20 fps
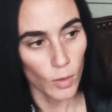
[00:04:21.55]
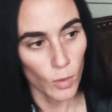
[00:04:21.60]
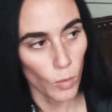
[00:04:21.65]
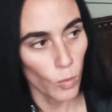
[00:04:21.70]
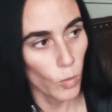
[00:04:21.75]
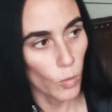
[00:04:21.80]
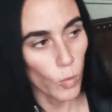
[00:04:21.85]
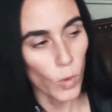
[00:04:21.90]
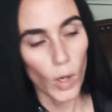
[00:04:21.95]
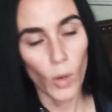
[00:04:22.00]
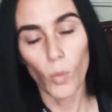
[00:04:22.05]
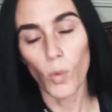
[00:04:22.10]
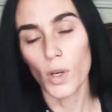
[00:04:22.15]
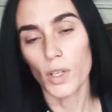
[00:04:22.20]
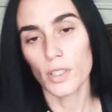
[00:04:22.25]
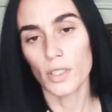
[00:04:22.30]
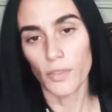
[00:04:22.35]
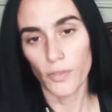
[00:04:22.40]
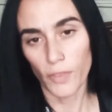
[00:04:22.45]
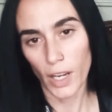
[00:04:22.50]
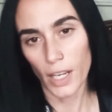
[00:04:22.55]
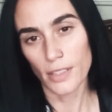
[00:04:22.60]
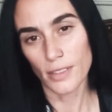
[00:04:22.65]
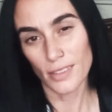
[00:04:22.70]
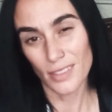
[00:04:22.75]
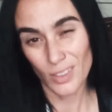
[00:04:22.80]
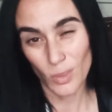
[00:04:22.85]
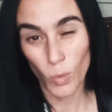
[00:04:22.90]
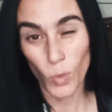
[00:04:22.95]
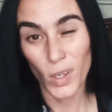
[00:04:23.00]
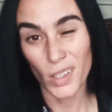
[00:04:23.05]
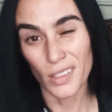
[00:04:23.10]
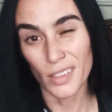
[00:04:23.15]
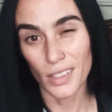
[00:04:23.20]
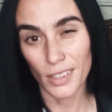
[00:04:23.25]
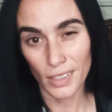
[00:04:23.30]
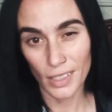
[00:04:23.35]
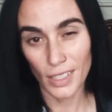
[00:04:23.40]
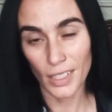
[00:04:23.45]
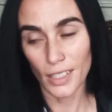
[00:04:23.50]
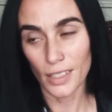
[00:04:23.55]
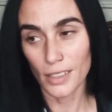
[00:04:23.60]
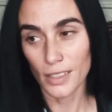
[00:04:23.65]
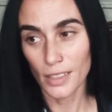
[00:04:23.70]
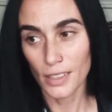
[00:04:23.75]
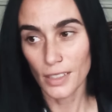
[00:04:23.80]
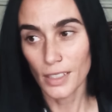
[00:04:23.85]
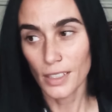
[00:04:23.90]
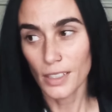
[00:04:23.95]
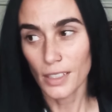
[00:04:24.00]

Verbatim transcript: what one defines as a want and a need,